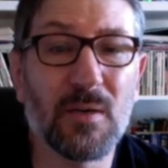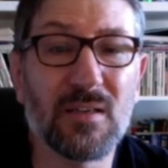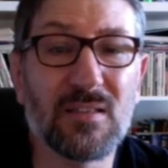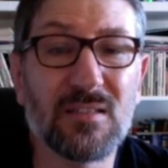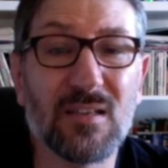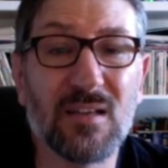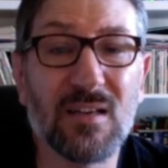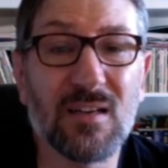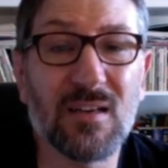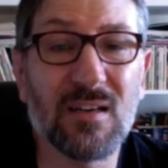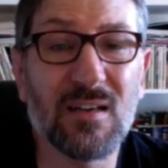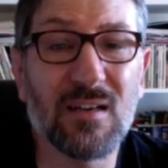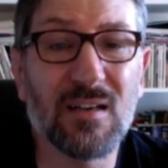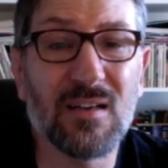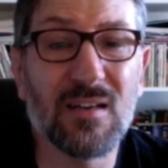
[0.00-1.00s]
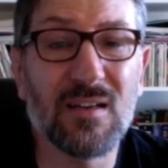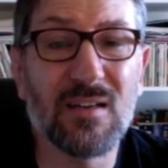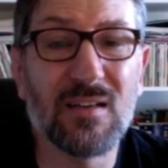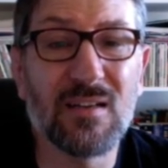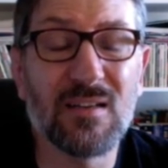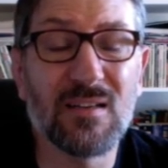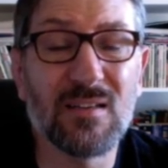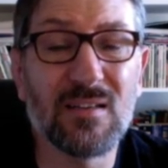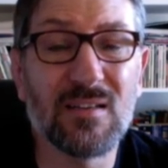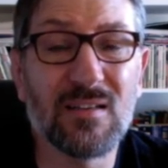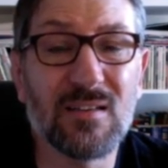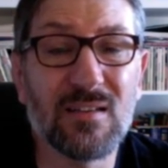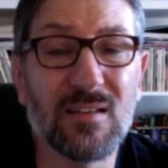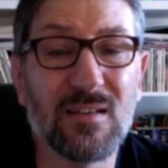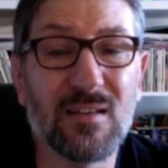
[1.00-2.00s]
But,
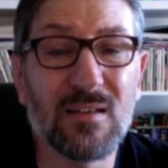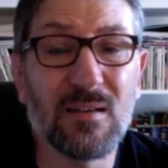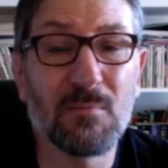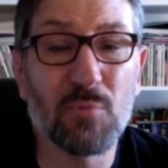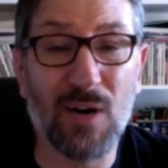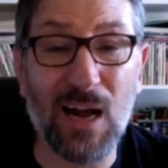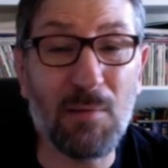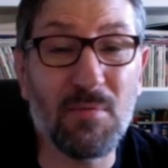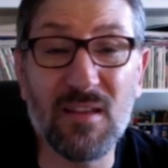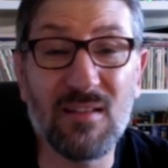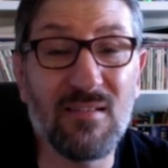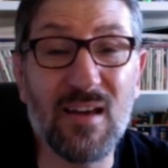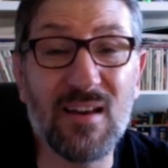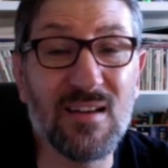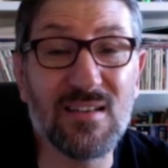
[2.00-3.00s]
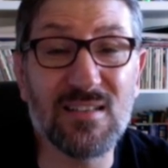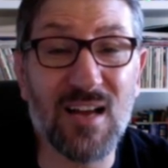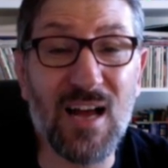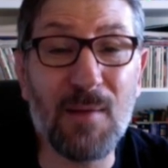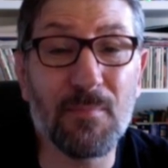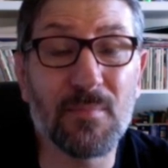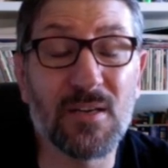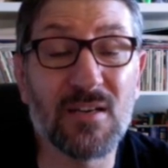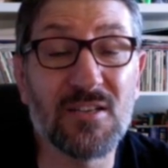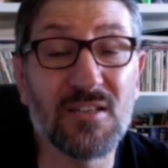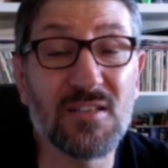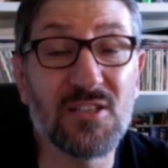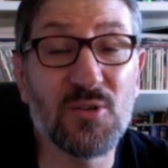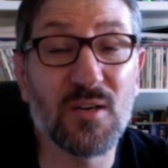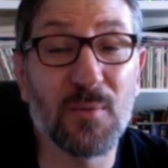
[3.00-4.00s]
probably the lady on top, because
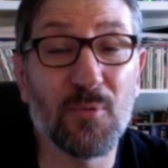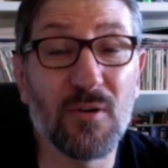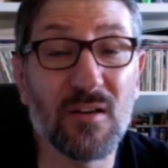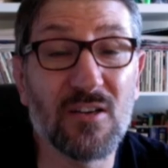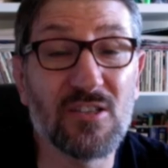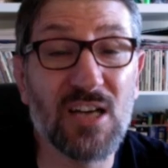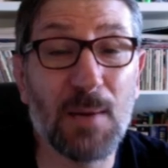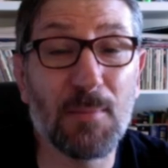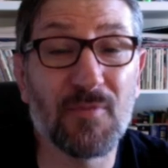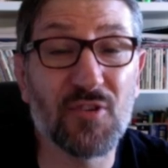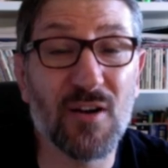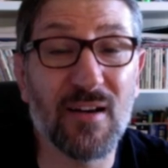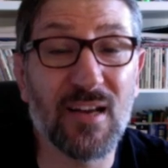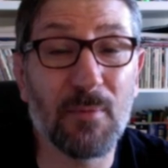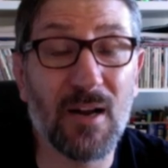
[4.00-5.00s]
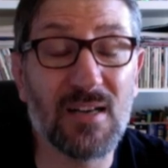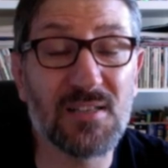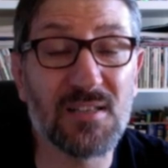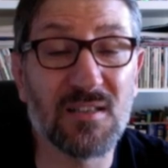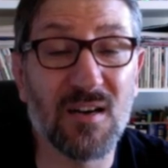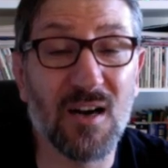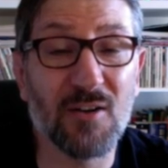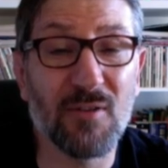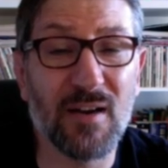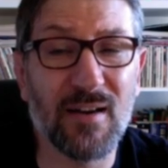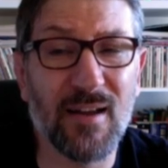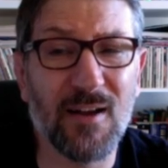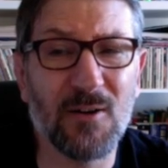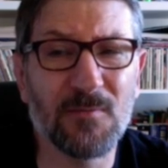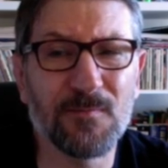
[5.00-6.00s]
she's doing a pretty good job of trying to get past the guard right
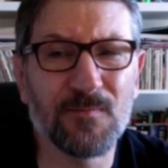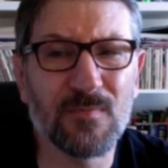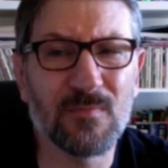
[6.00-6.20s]
now.